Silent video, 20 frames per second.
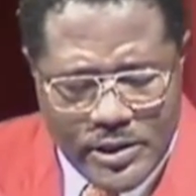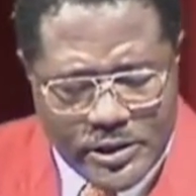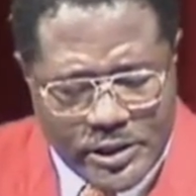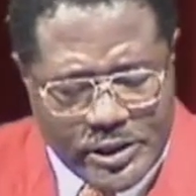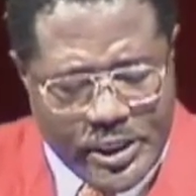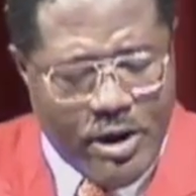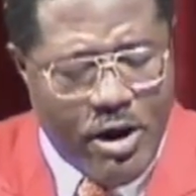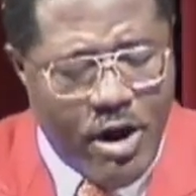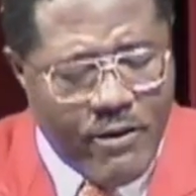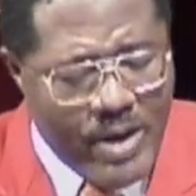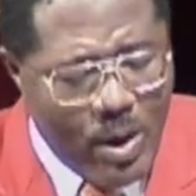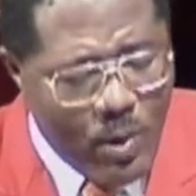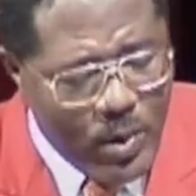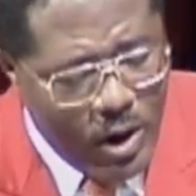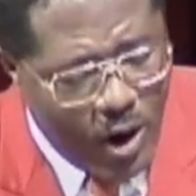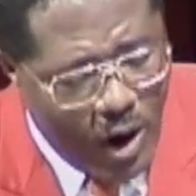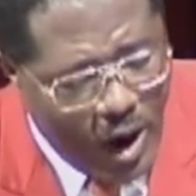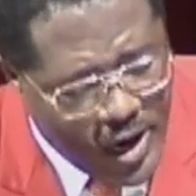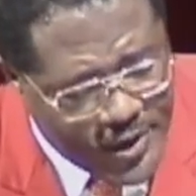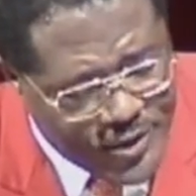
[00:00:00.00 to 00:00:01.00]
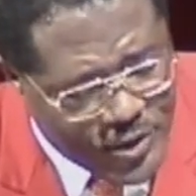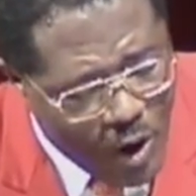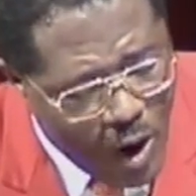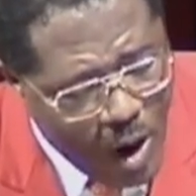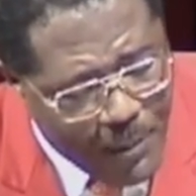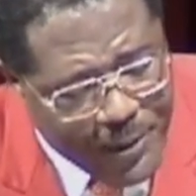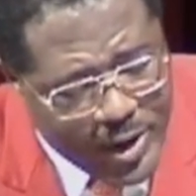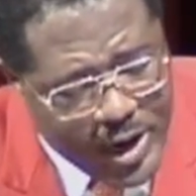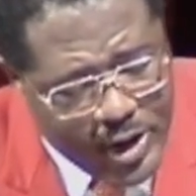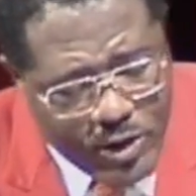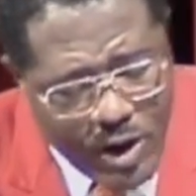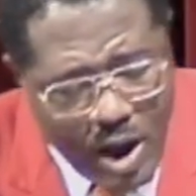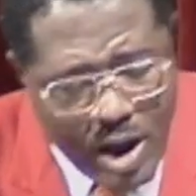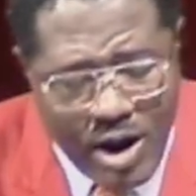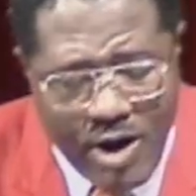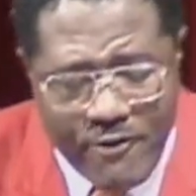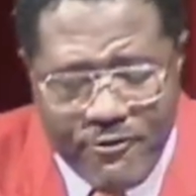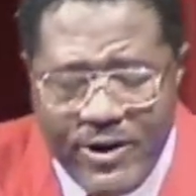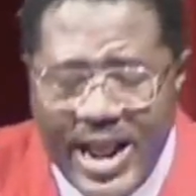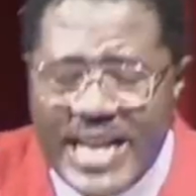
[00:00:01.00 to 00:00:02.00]
Jehovah will also open the door
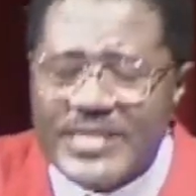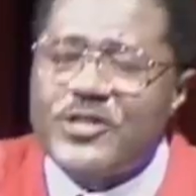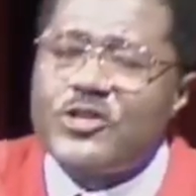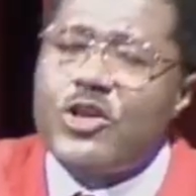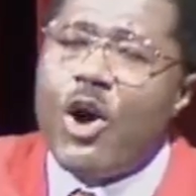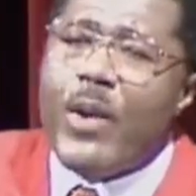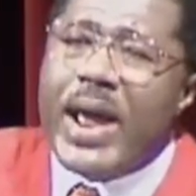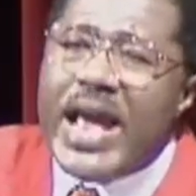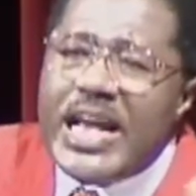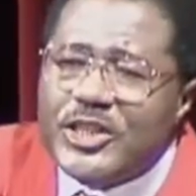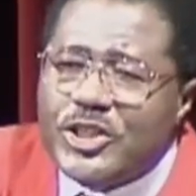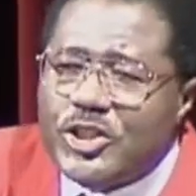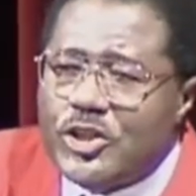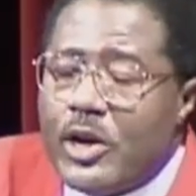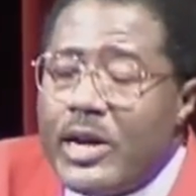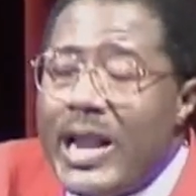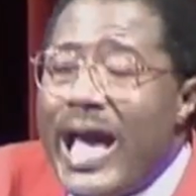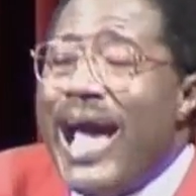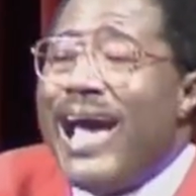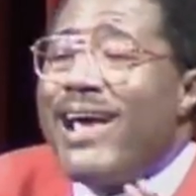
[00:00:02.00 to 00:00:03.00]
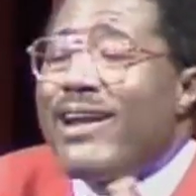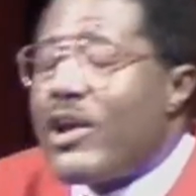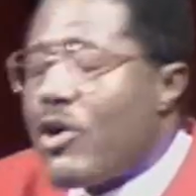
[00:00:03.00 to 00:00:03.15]
of restoration and